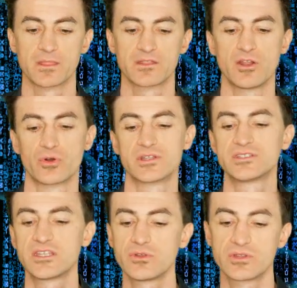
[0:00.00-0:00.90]

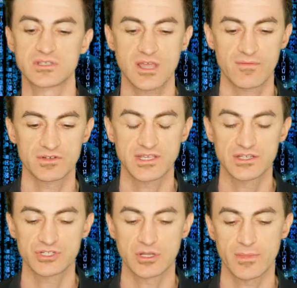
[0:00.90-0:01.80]
continue this
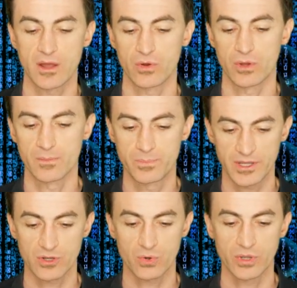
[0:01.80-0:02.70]
conversation about
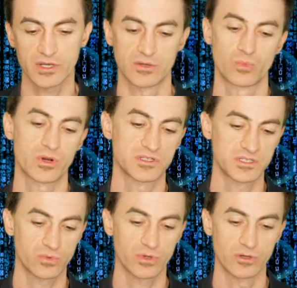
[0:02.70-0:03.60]
Bitcoin and what is the
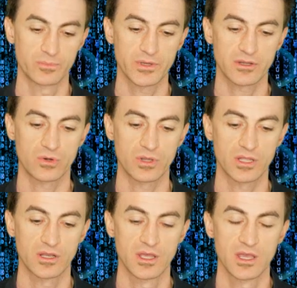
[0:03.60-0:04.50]
real Bitcoin,
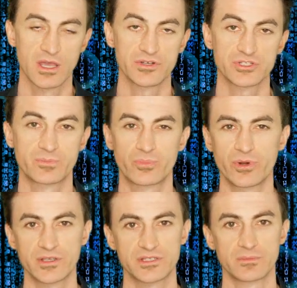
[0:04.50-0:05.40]
and just bring
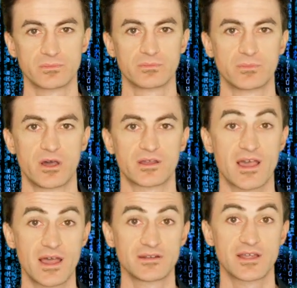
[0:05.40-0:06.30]
some
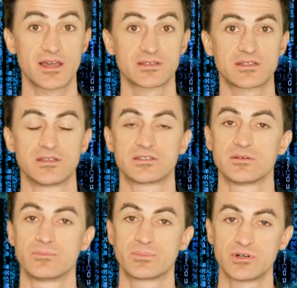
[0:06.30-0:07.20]
context and some
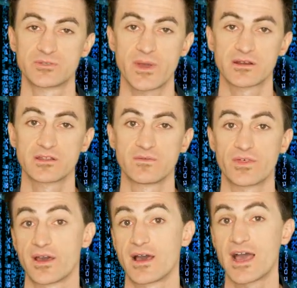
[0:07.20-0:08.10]
perspective
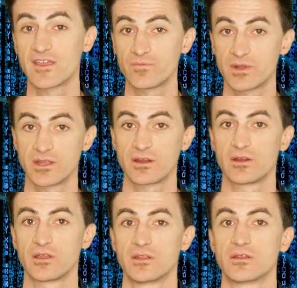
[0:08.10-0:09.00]
that I've been hearing
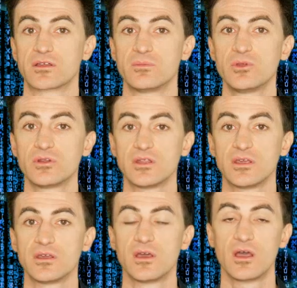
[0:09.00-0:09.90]
in the community
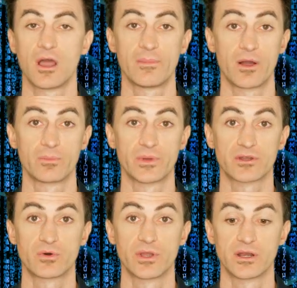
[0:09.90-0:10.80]
about
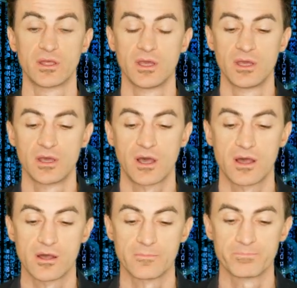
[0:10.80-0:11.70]
Bitcoin.
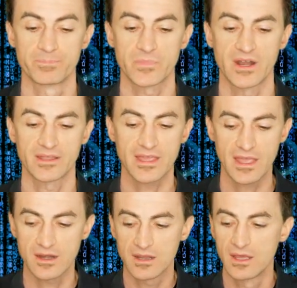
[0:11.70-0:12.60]
And
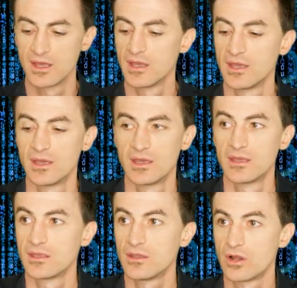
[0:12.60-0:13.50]
again,
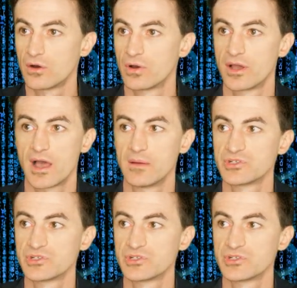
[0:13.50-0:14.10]
I'm just